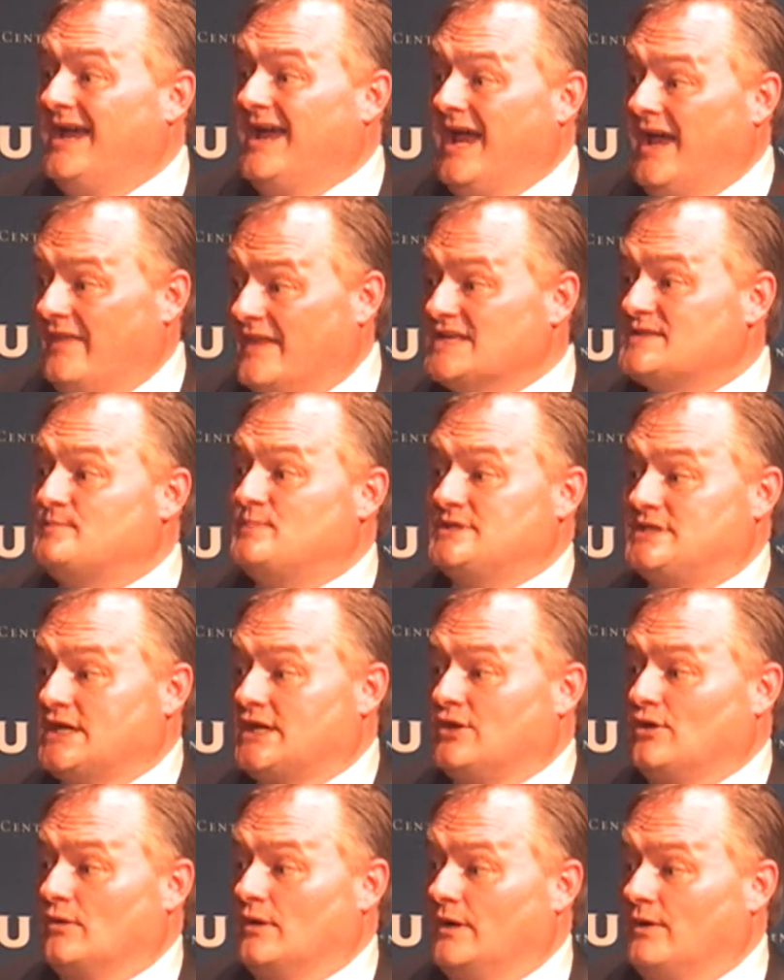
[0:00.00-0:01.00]
And this
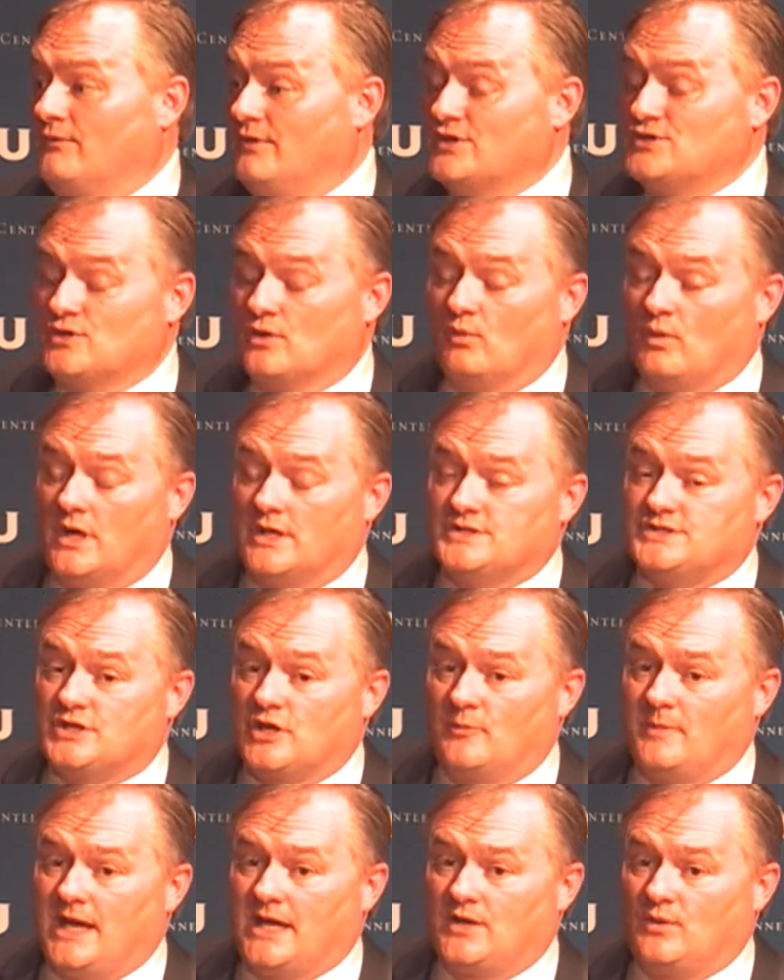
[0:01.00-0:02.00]
particular individual wants to
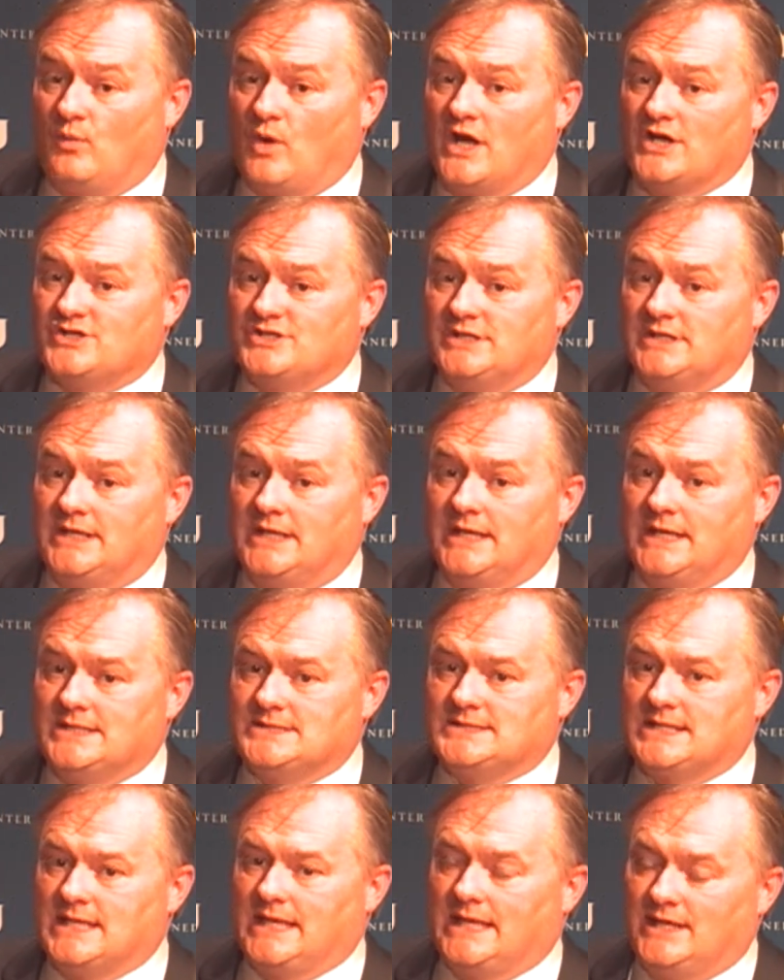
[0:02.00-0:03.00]
go back to Washington,
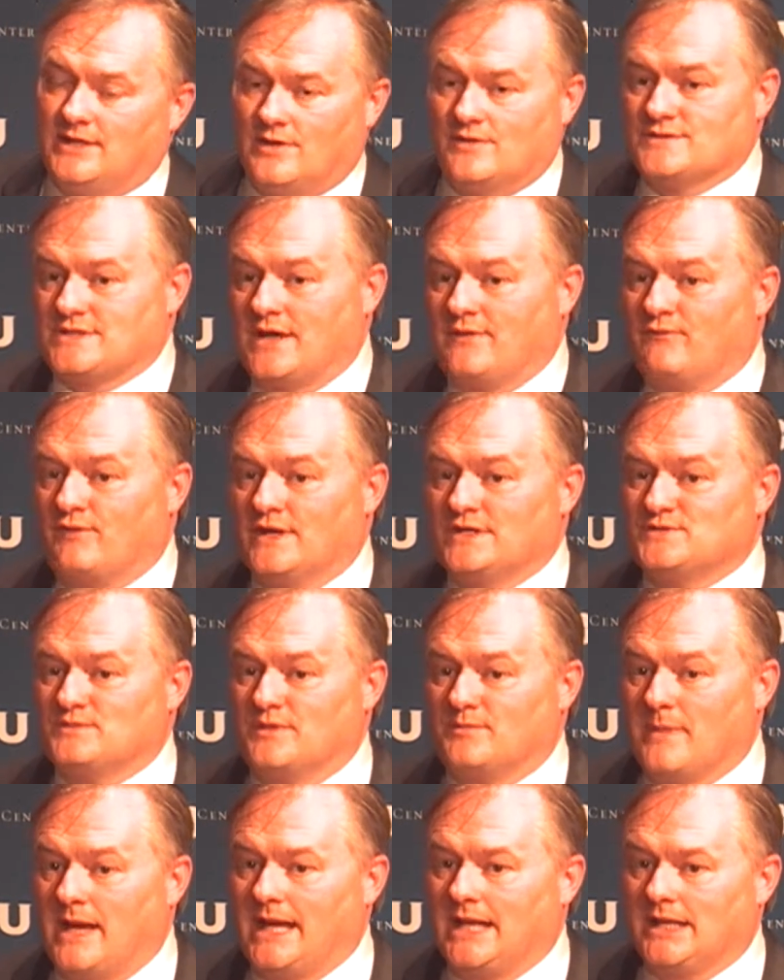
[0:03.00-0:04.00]
D.C. He knows I'm friends
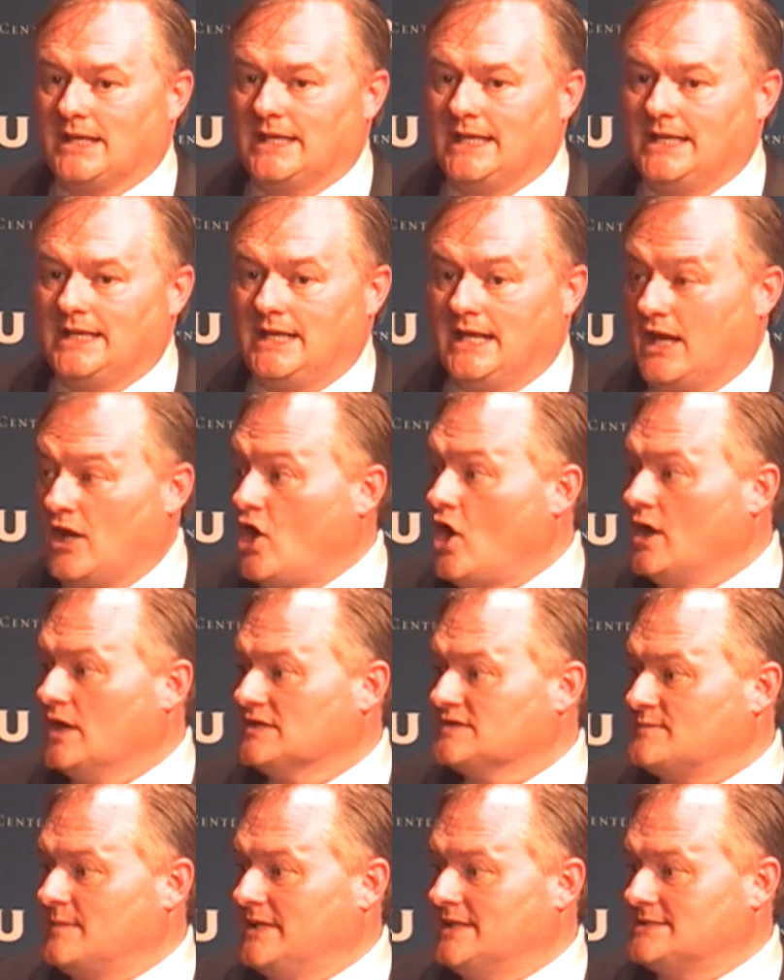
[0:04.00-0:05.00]
with Mike Lee, and he
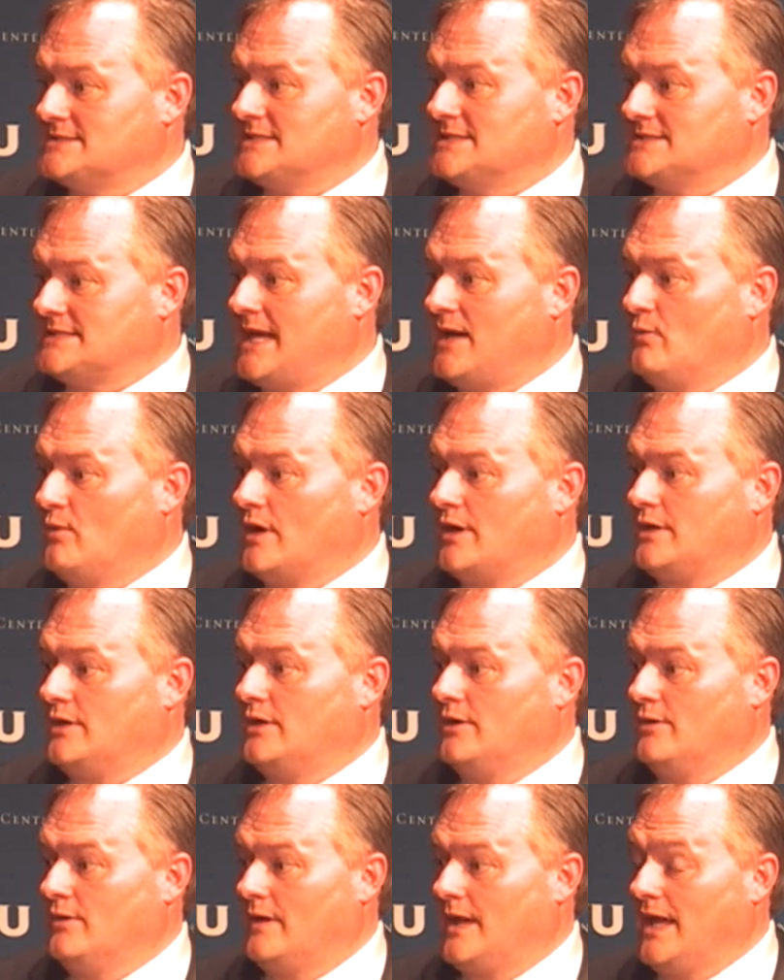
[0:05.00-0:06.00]
calls me and says, hey, what can you
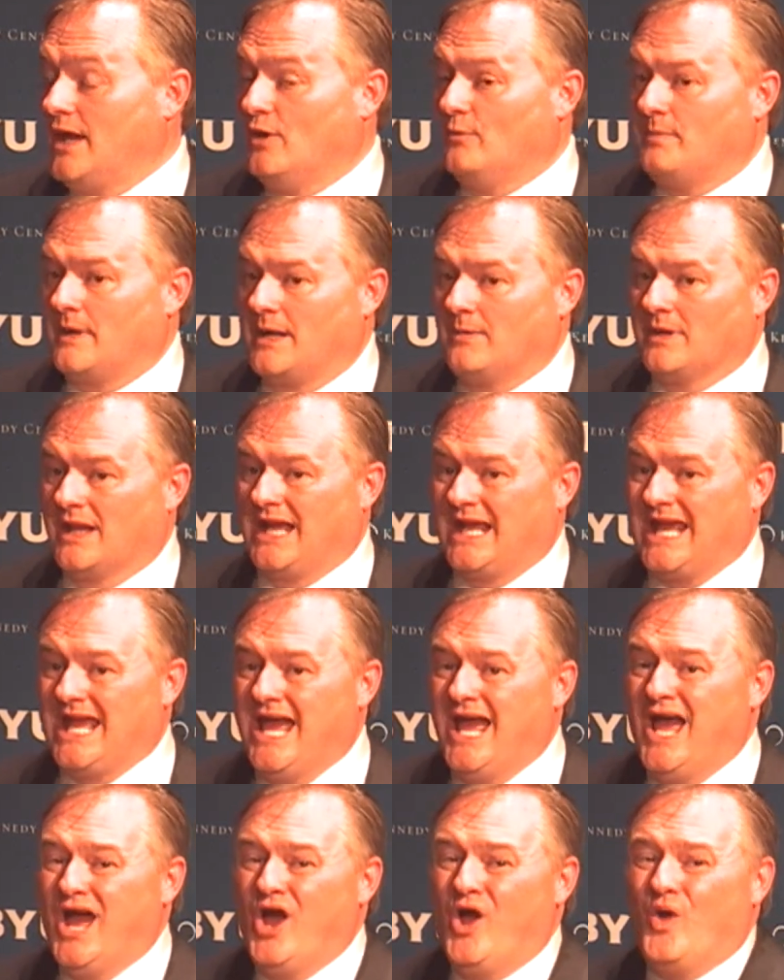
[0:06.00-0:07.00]
do to help? And I'm like,
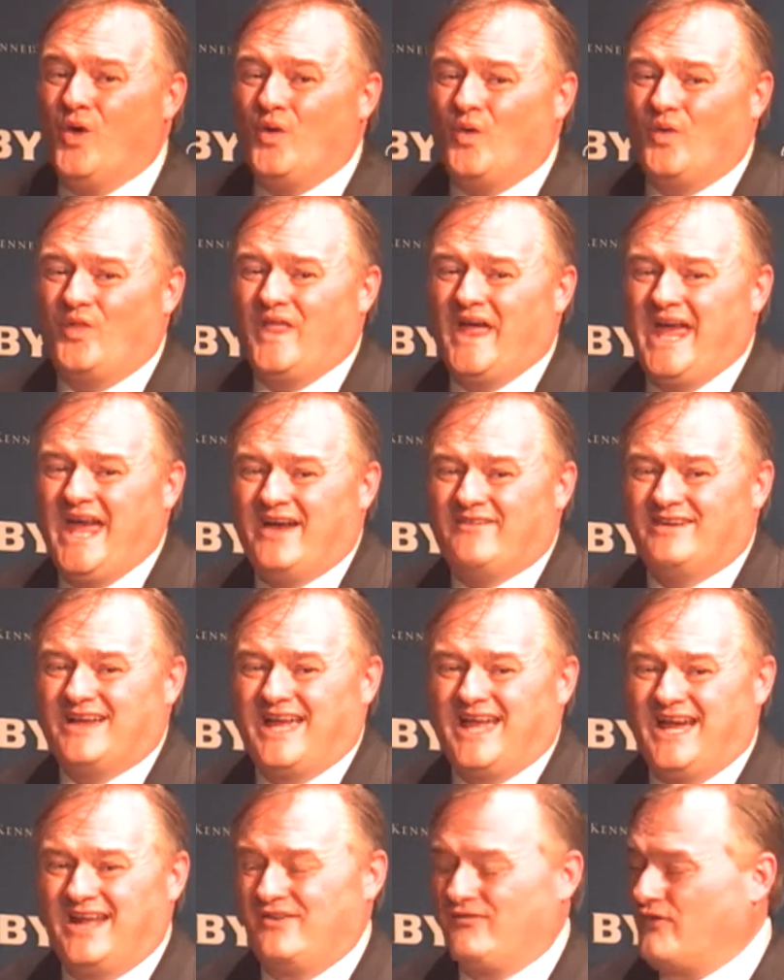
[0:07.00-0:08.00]
they haven't
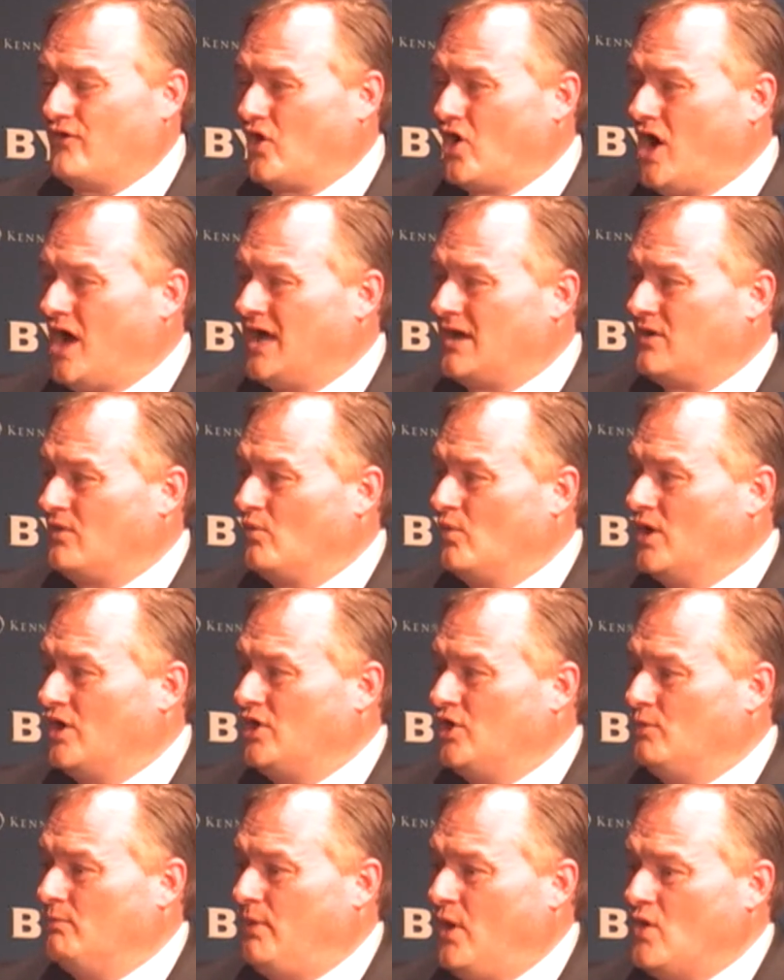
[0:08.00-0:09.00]
kind of forgotten what
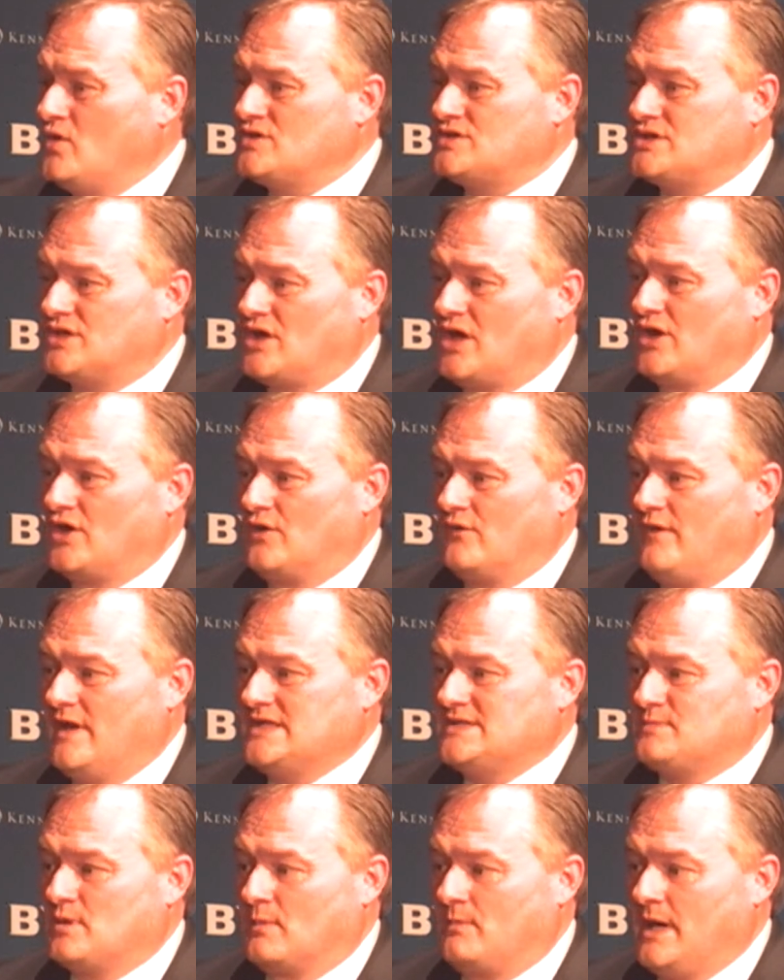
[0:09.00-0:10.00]
you posted on your
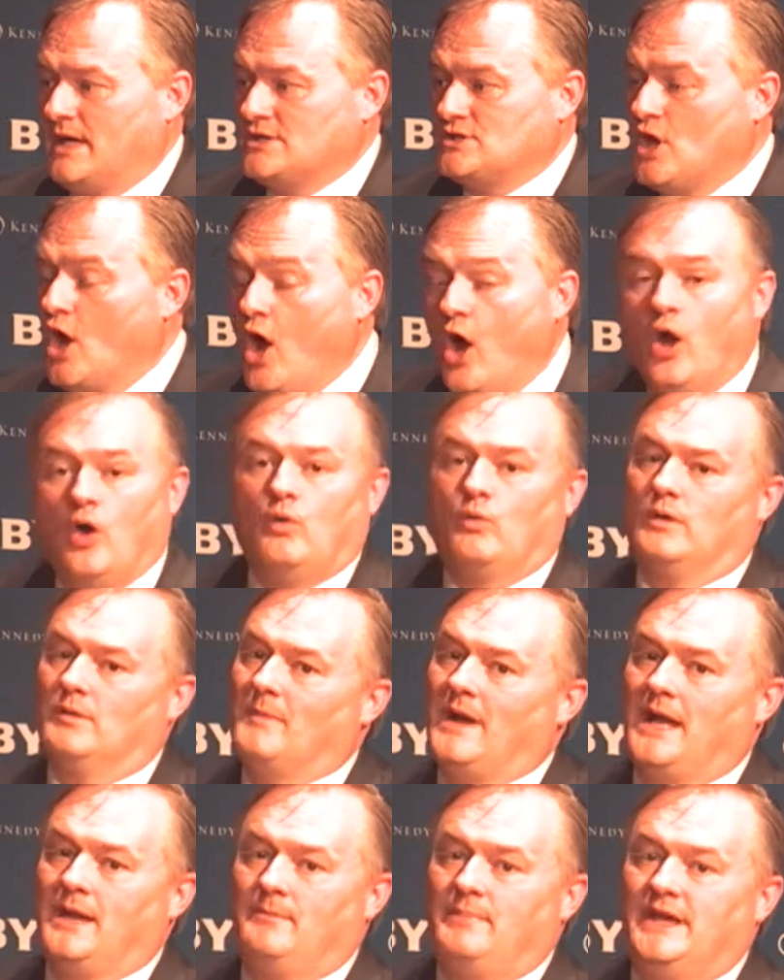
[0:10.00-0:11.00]
Facebook page. Oh, well,
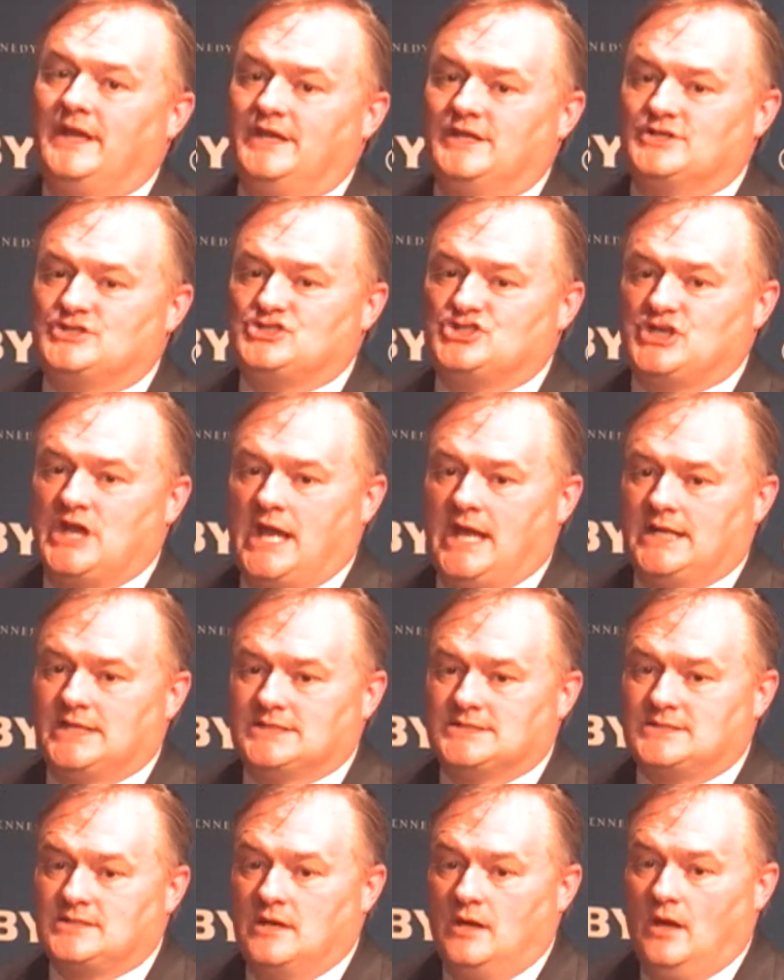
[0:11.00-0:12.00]
my opinion's
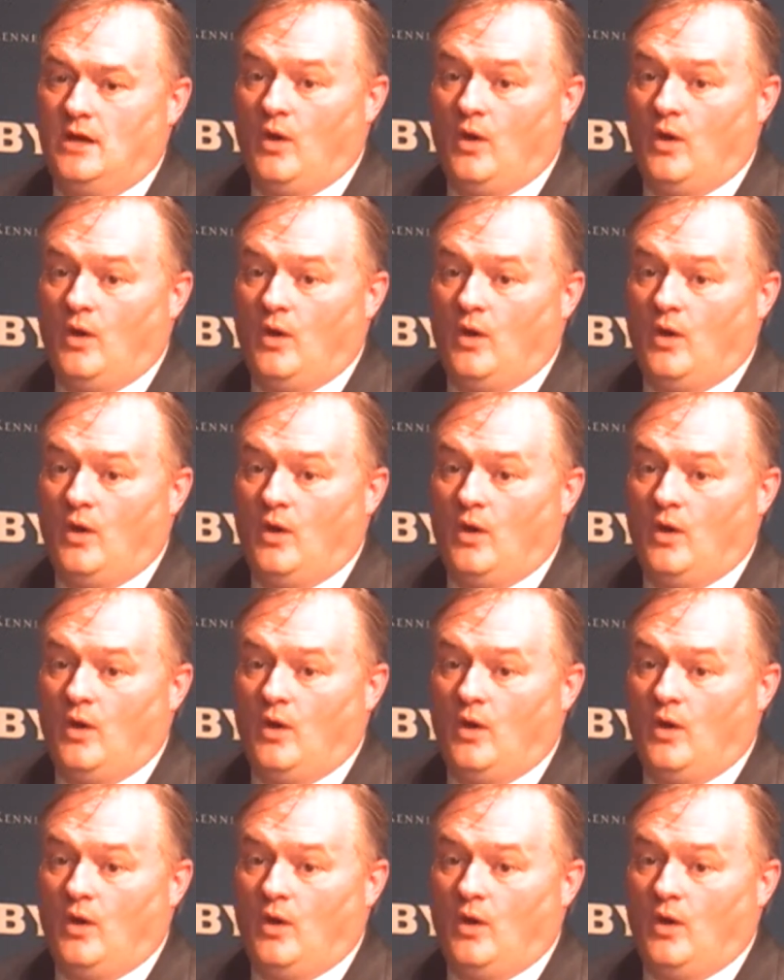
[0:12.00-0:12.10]
changed.